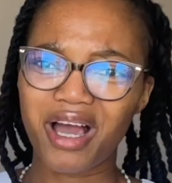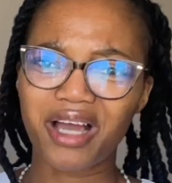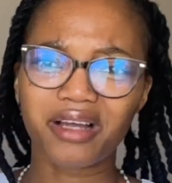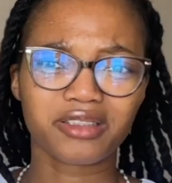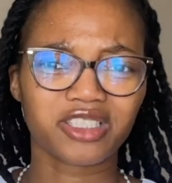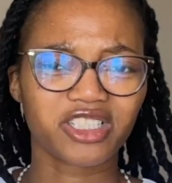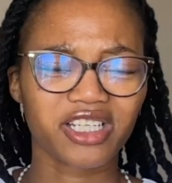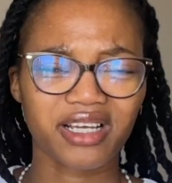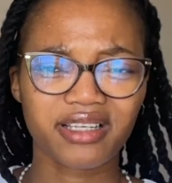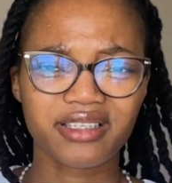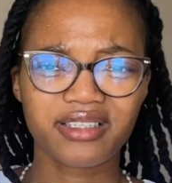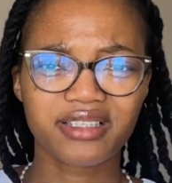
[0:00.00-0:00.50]

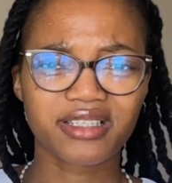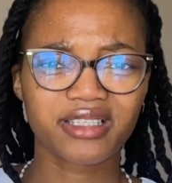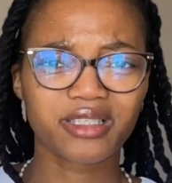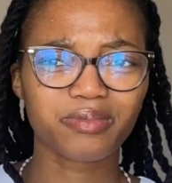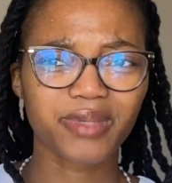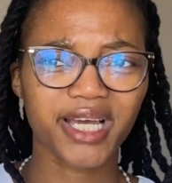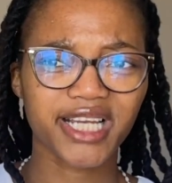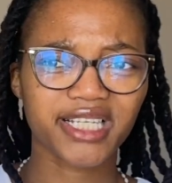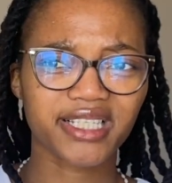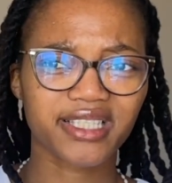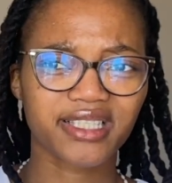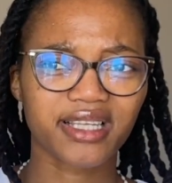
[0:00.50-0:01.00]
Justice
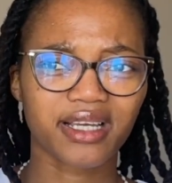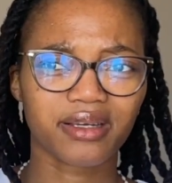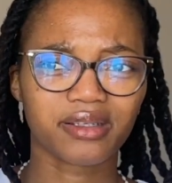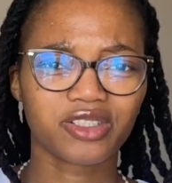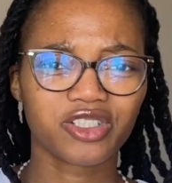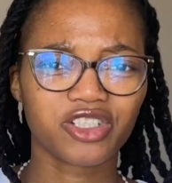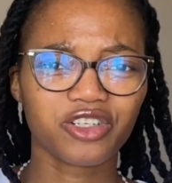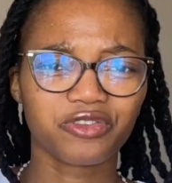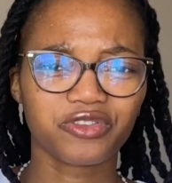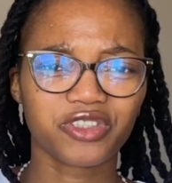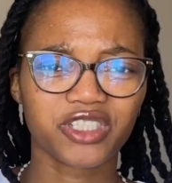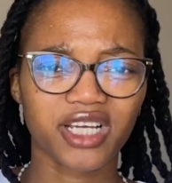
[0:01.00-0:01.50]
Mandisa,
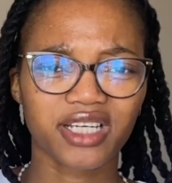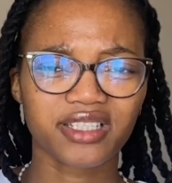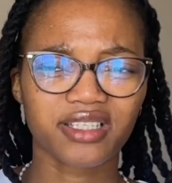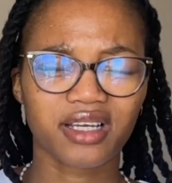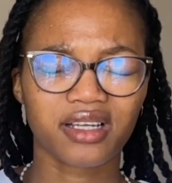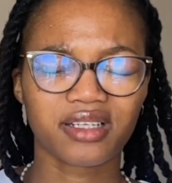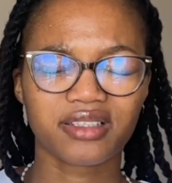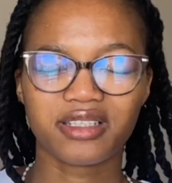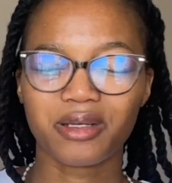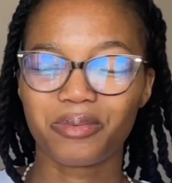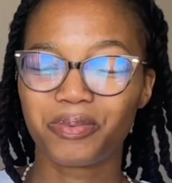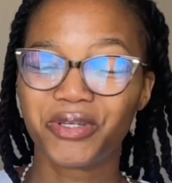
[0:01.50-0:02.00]

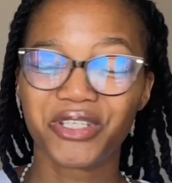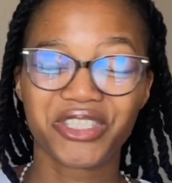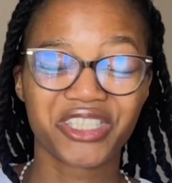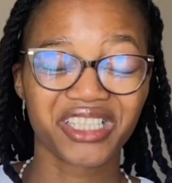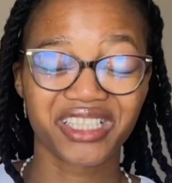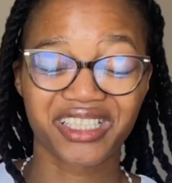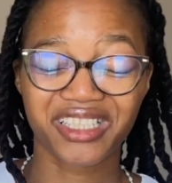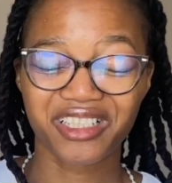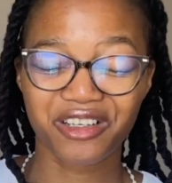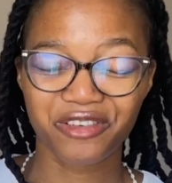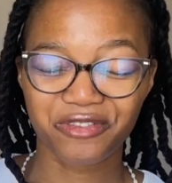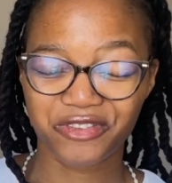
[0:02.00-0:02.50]

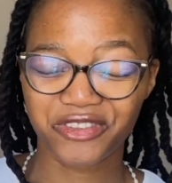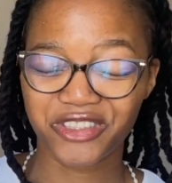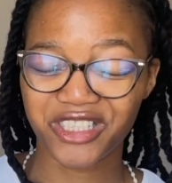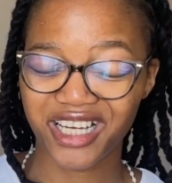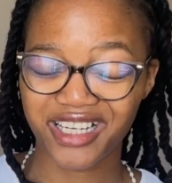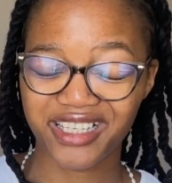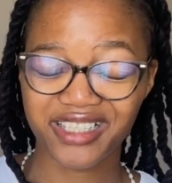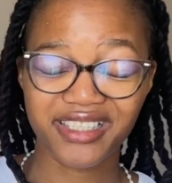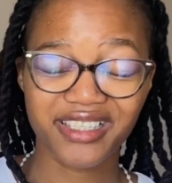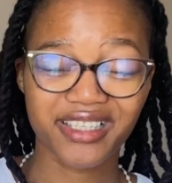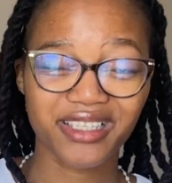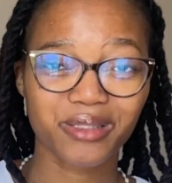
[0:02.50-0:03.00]
Deputy Chief
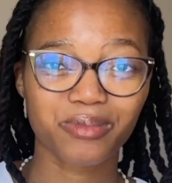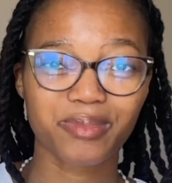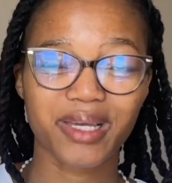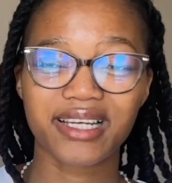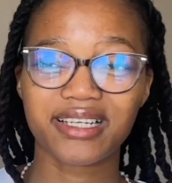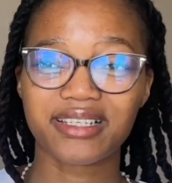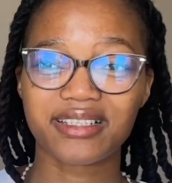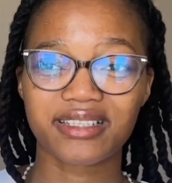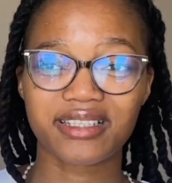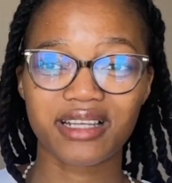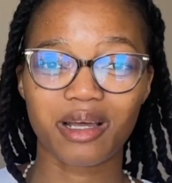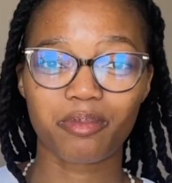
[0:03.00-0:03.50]
Justice
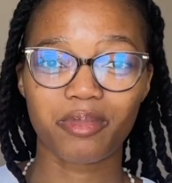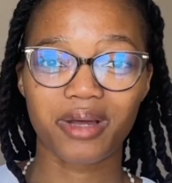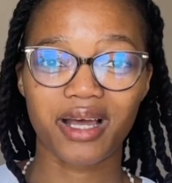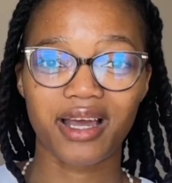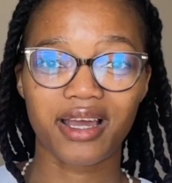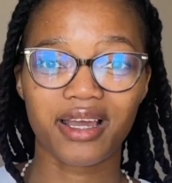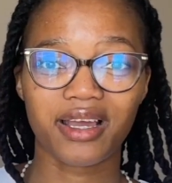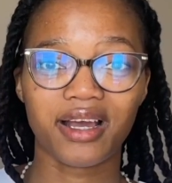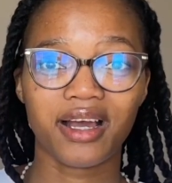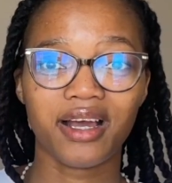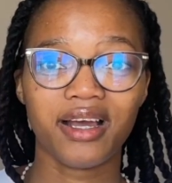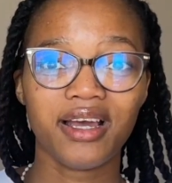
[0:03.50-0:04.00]
Mandisa
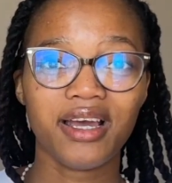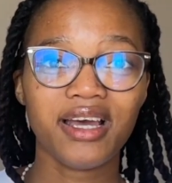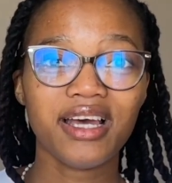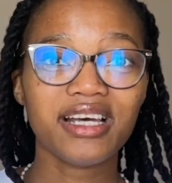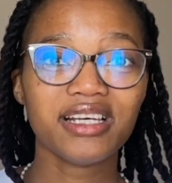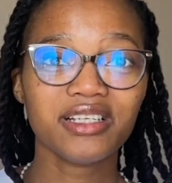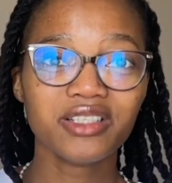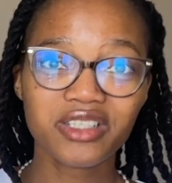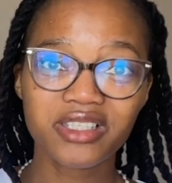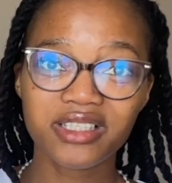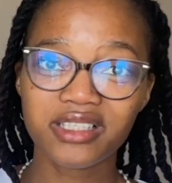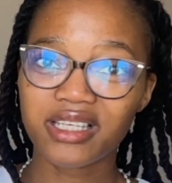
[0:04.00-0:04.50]
Maya
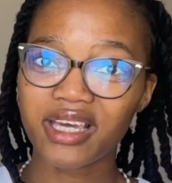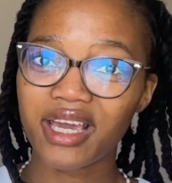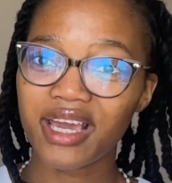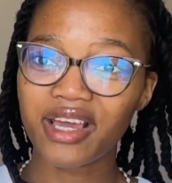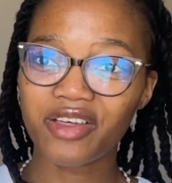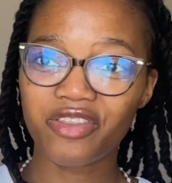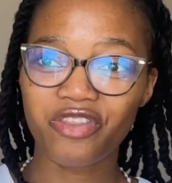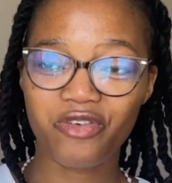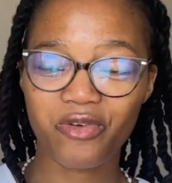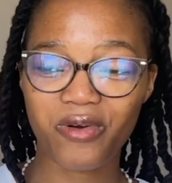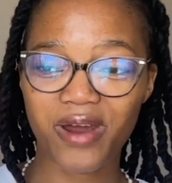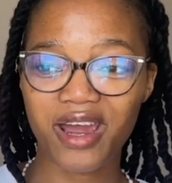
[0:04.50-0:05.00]
is
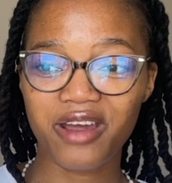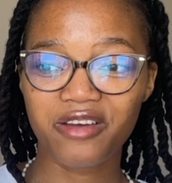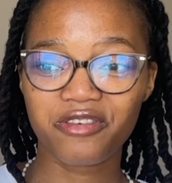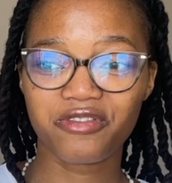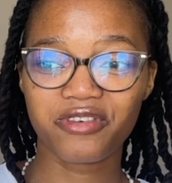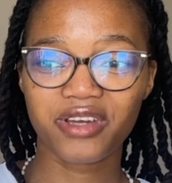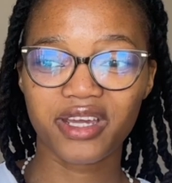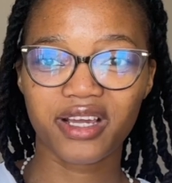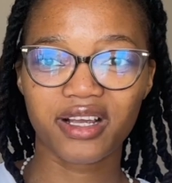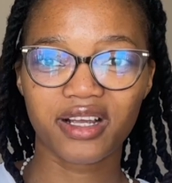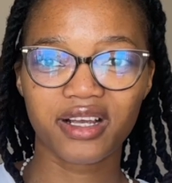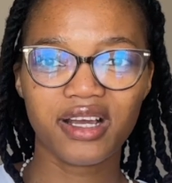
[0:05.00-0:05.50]
there
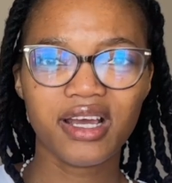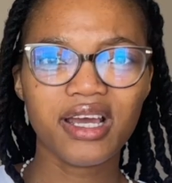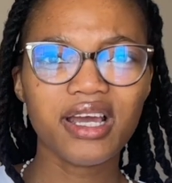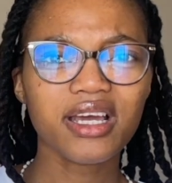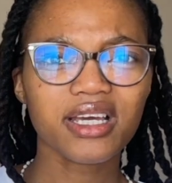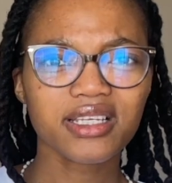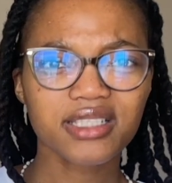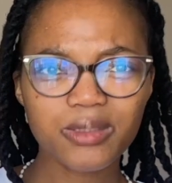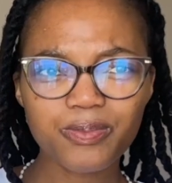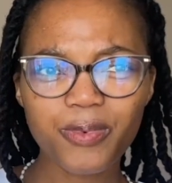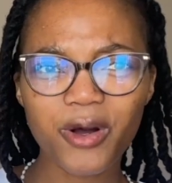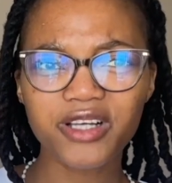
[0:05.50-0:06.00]
thriving,
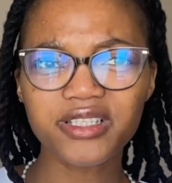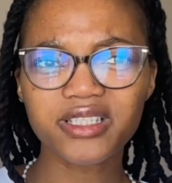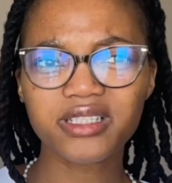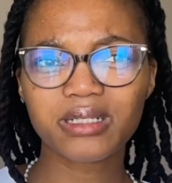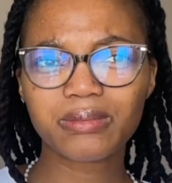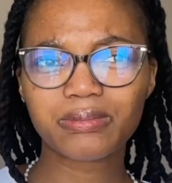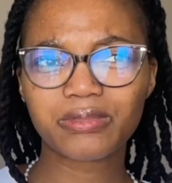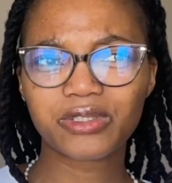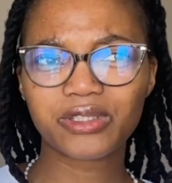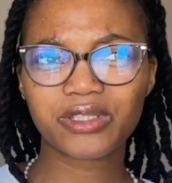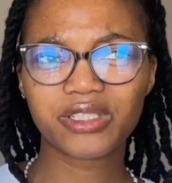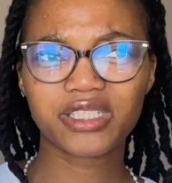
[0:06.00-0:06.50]
it's
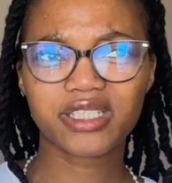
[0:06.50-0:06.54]
possible.